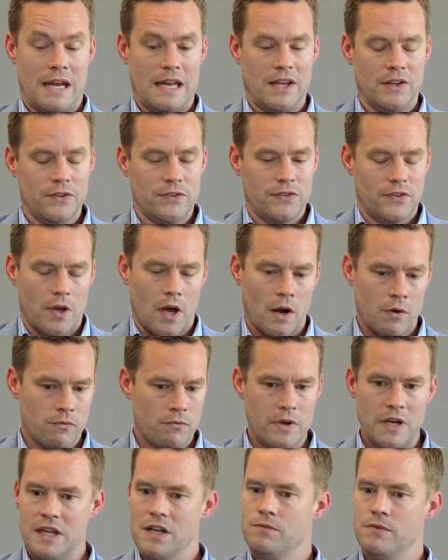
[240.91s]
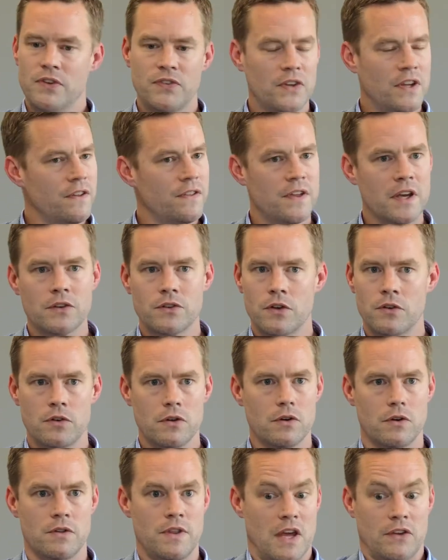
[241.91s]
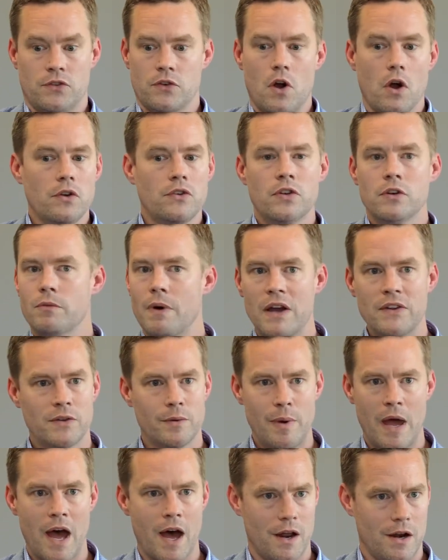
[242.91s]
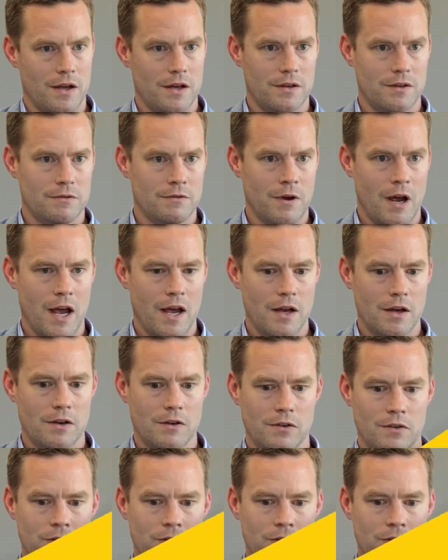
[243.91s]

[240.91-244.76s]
it is a really risky thing to do. There's no two ways about it, right?